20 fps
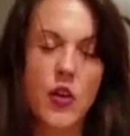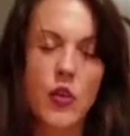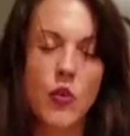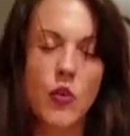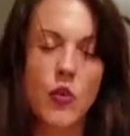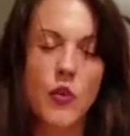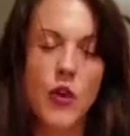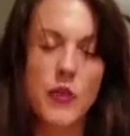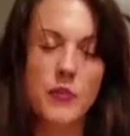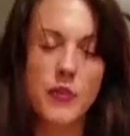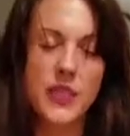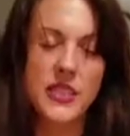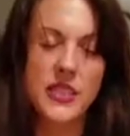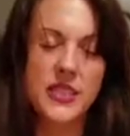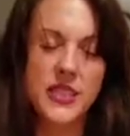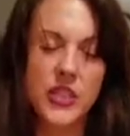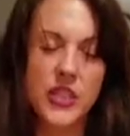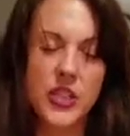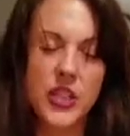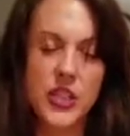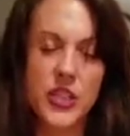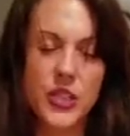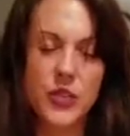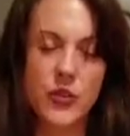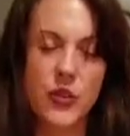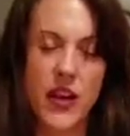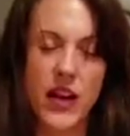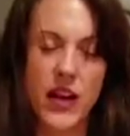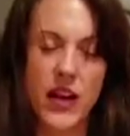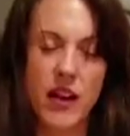What message do you
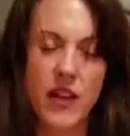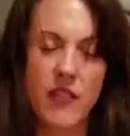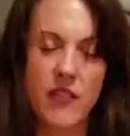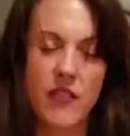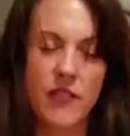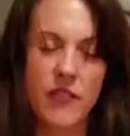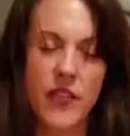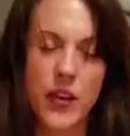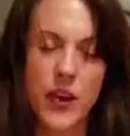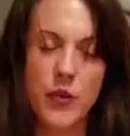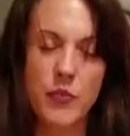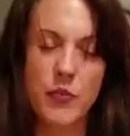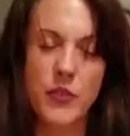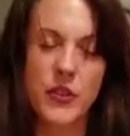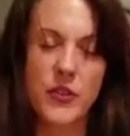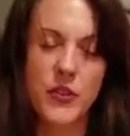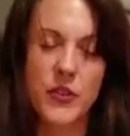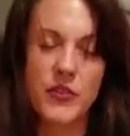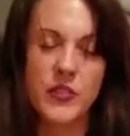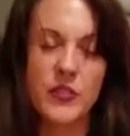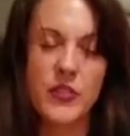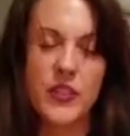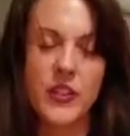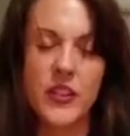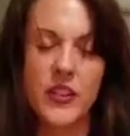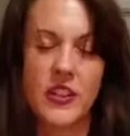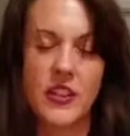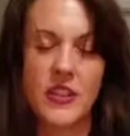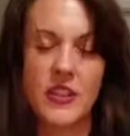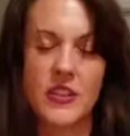have for our
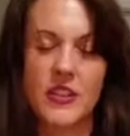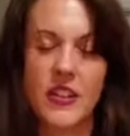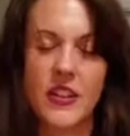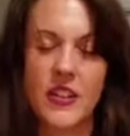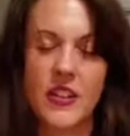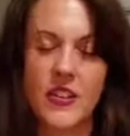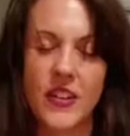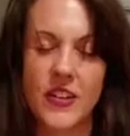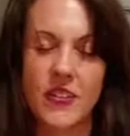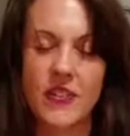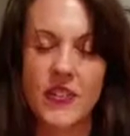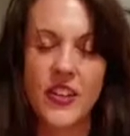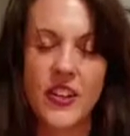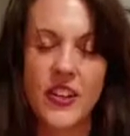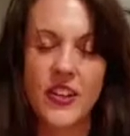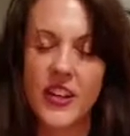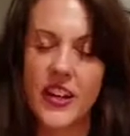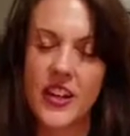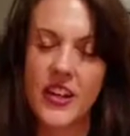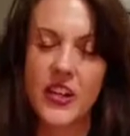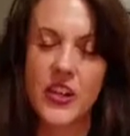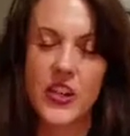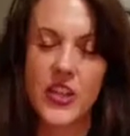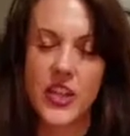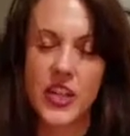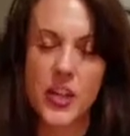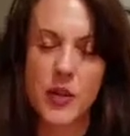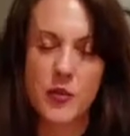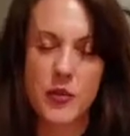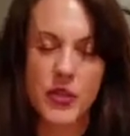beautiful... Oh, I feel your energy
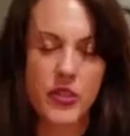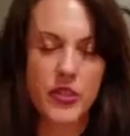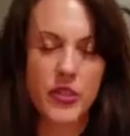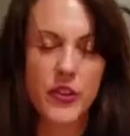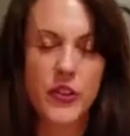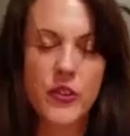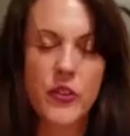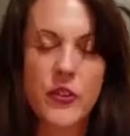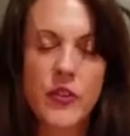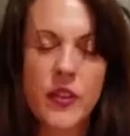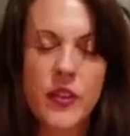coming through.